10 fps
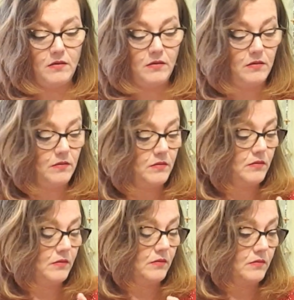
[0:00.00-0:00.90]

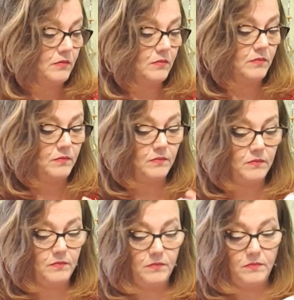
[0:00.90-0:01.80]

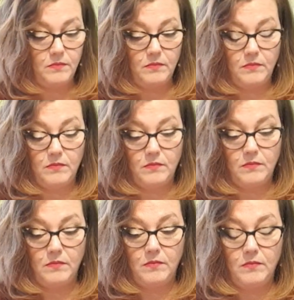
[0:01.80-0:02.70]

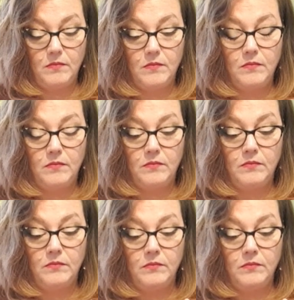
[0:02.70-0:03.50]
[no speech]